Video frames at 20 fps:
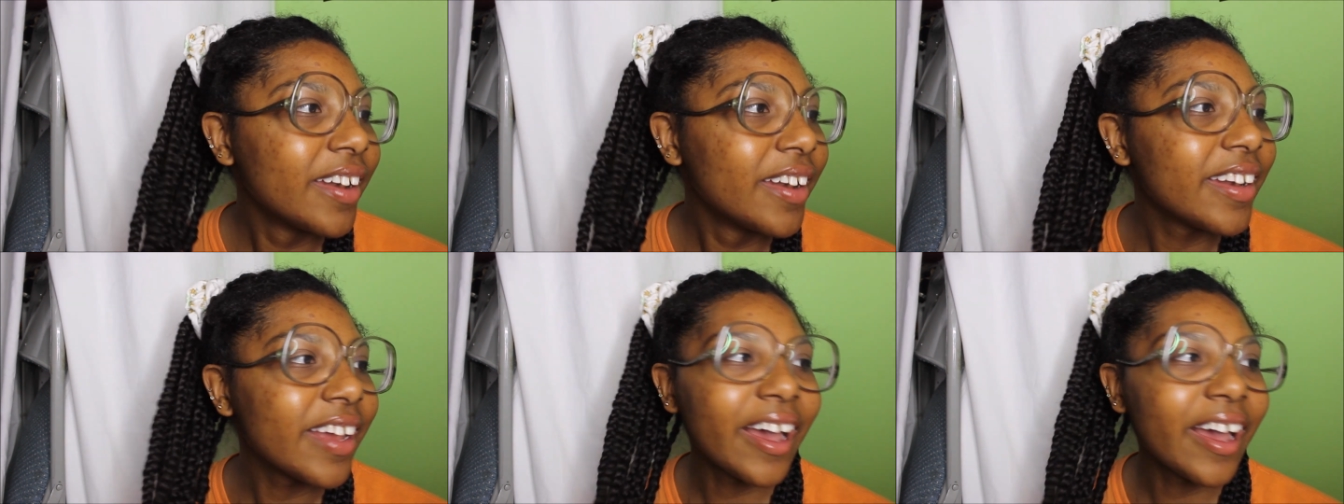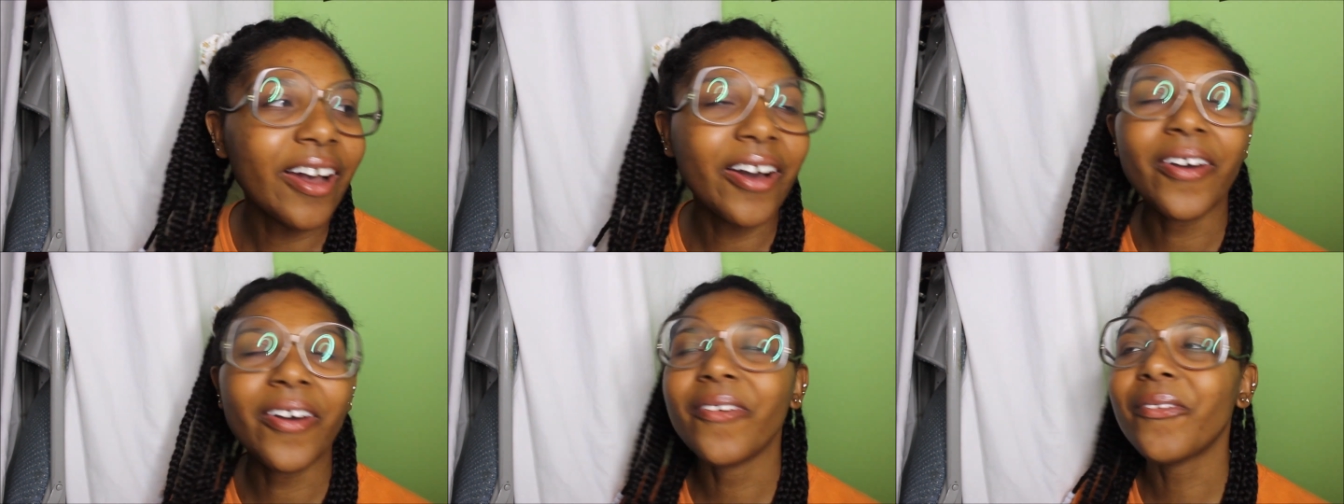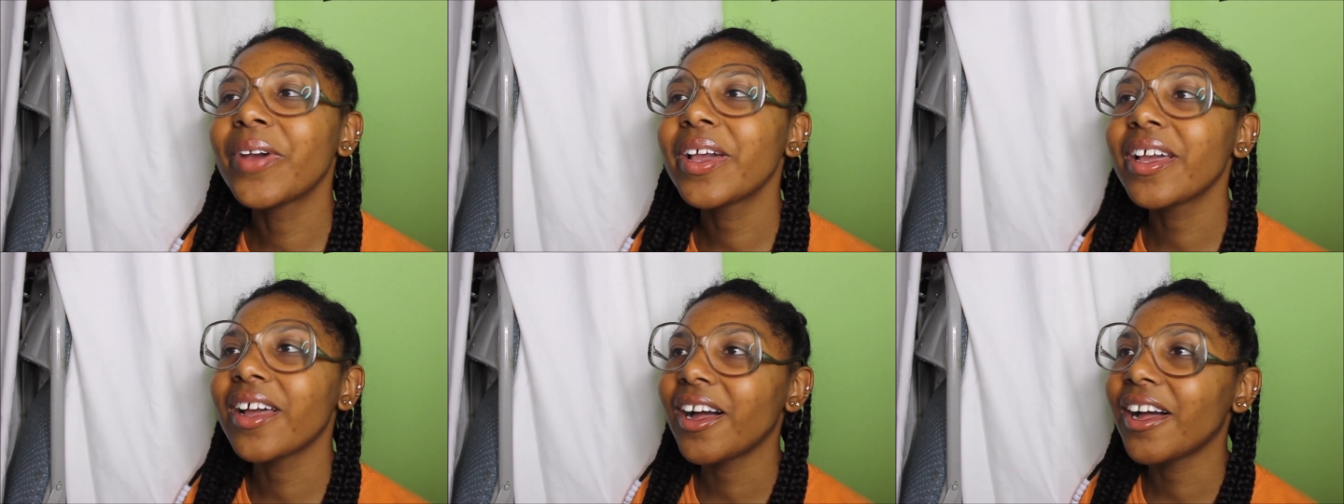
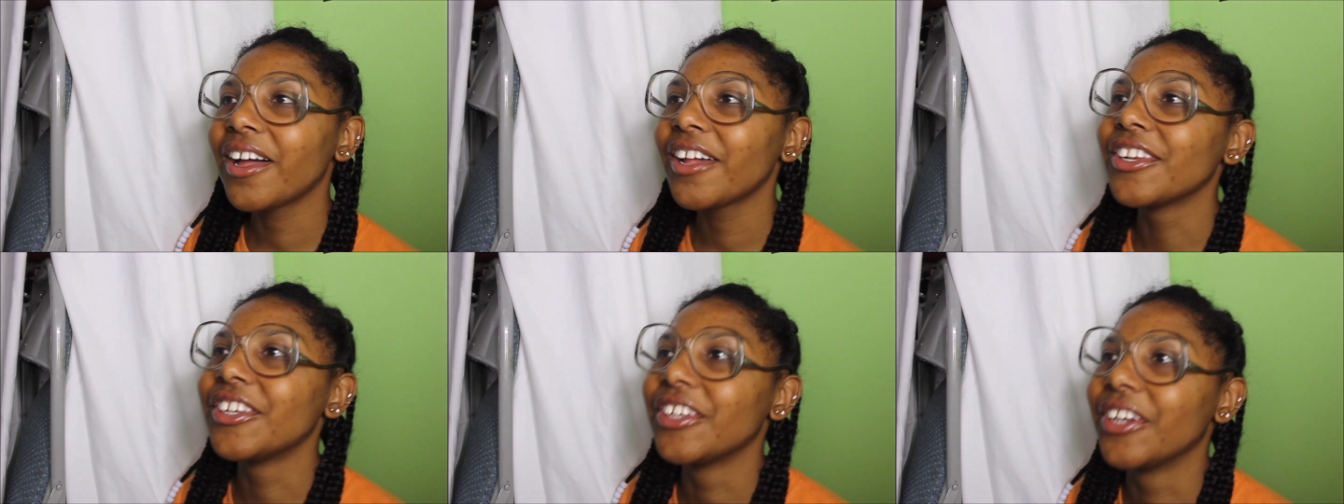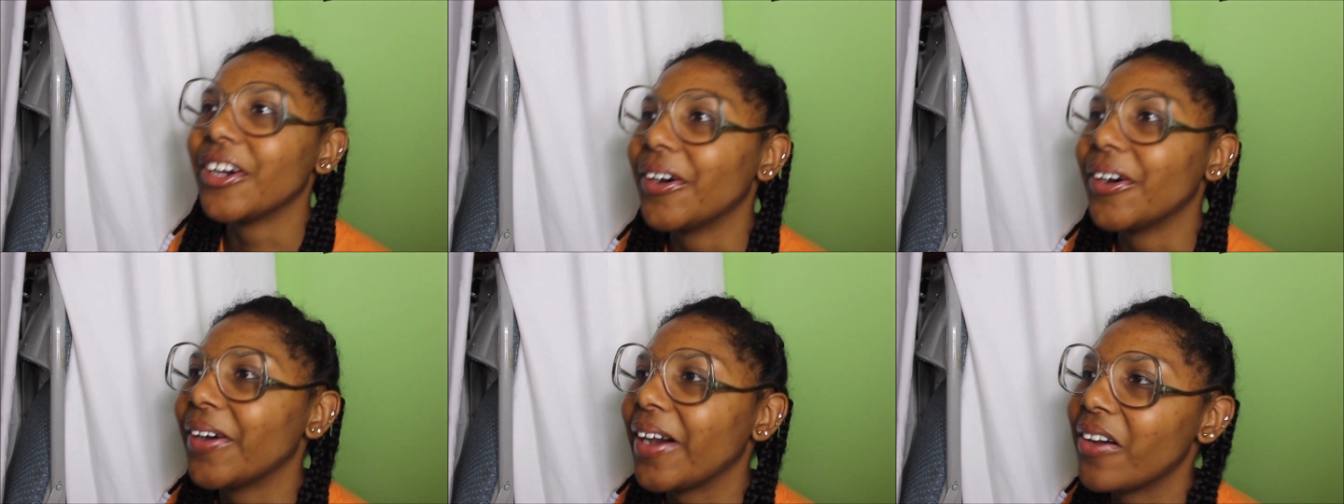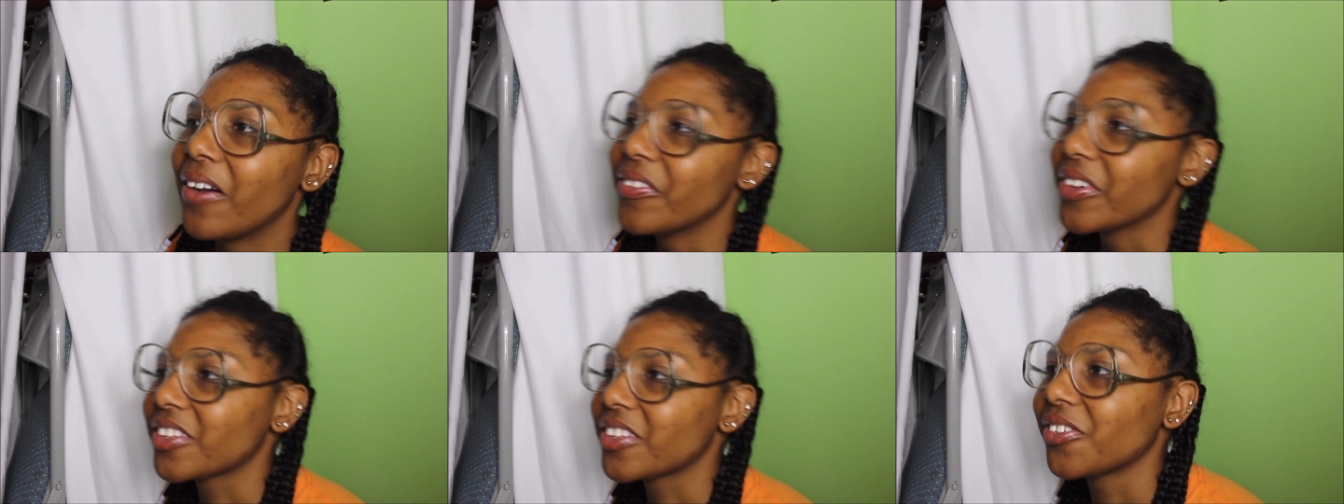now, we all know
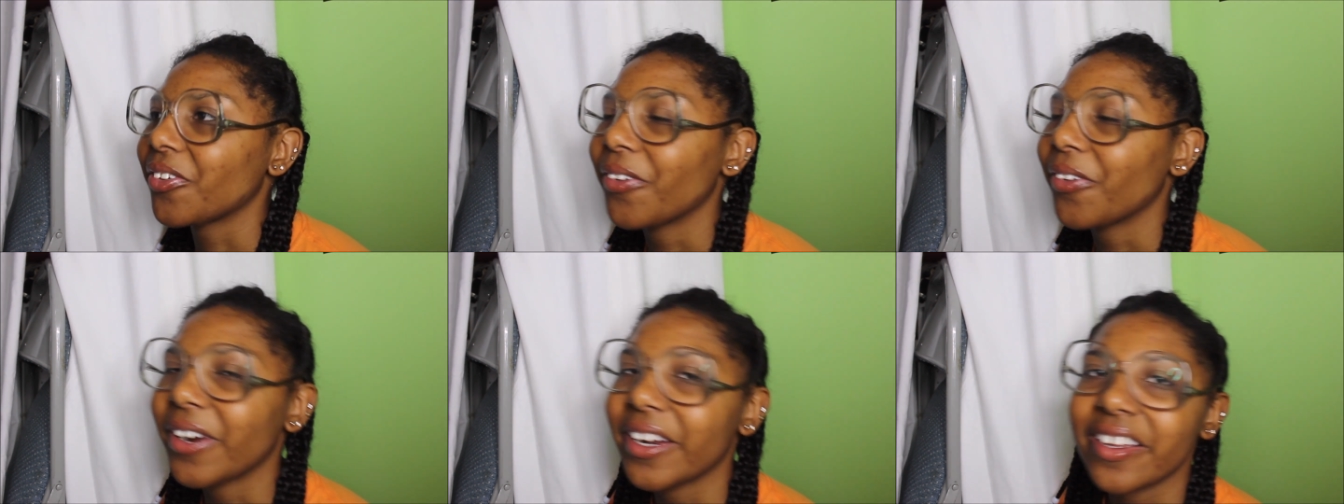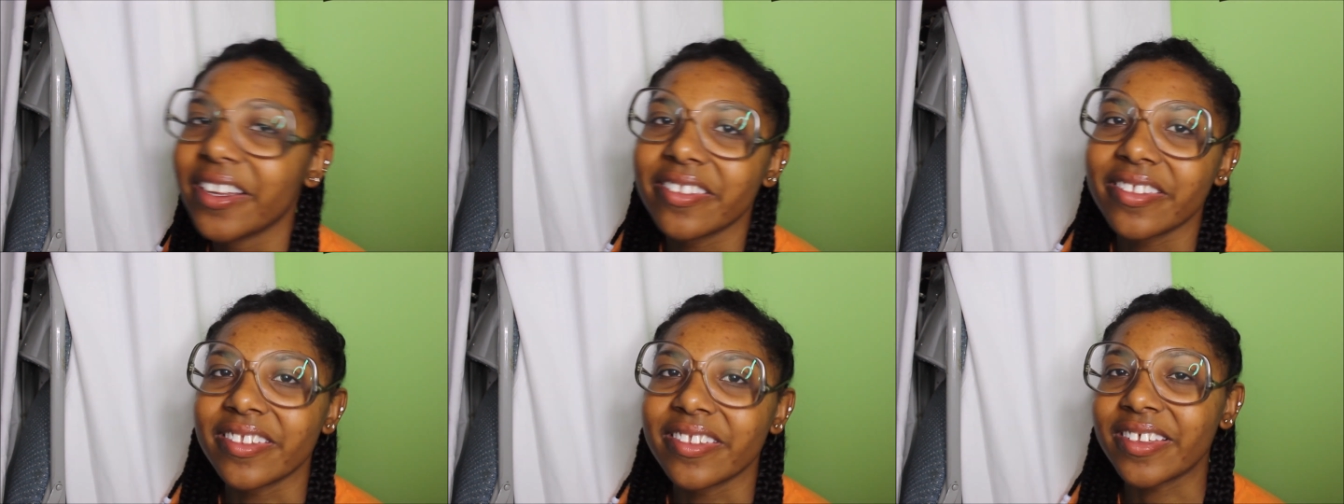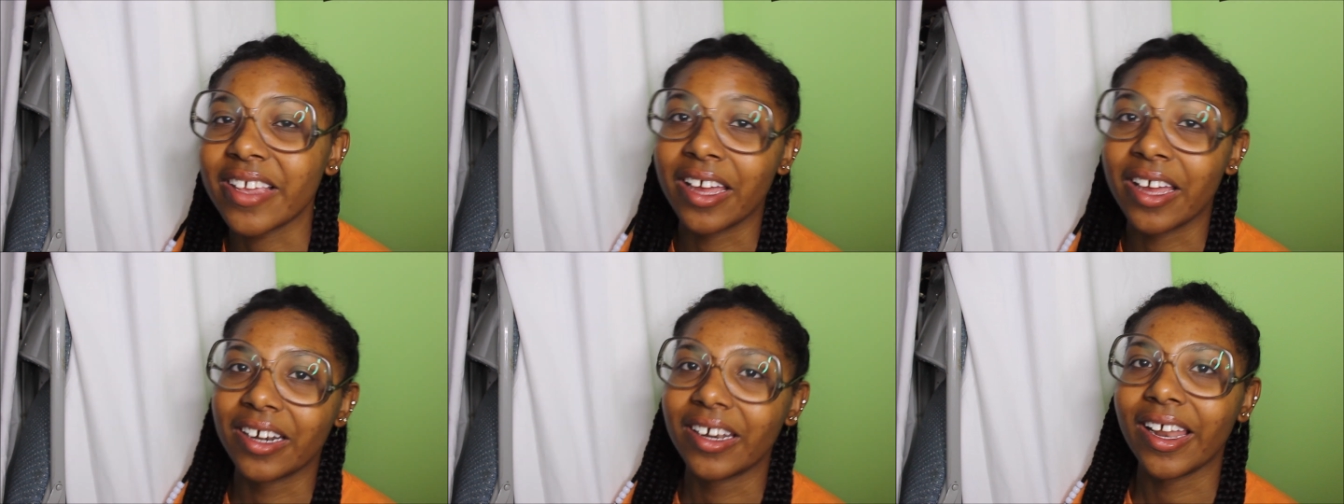how Victorious is
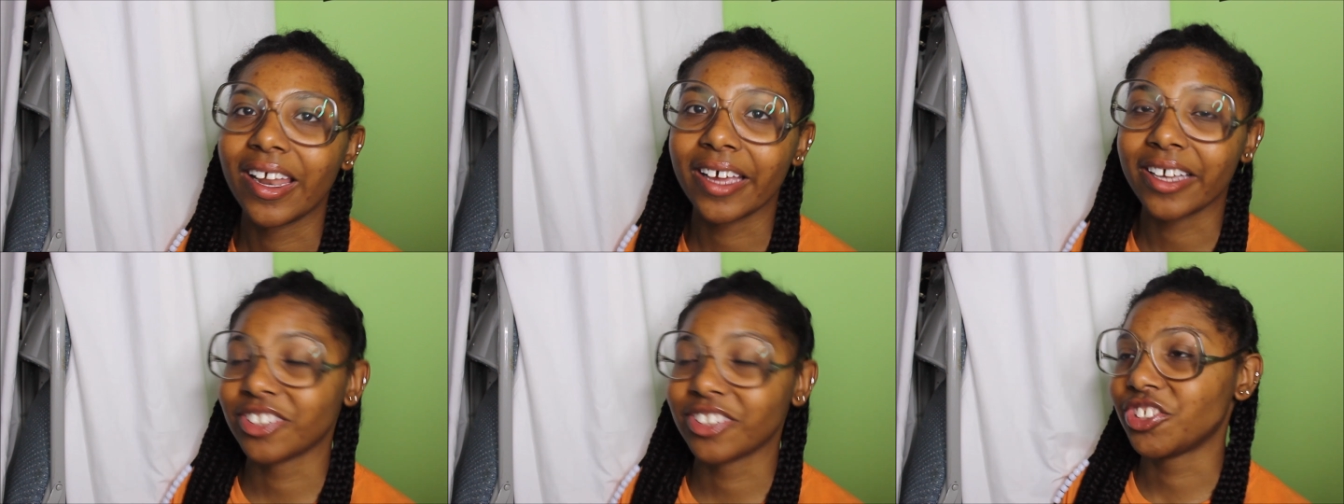kind of like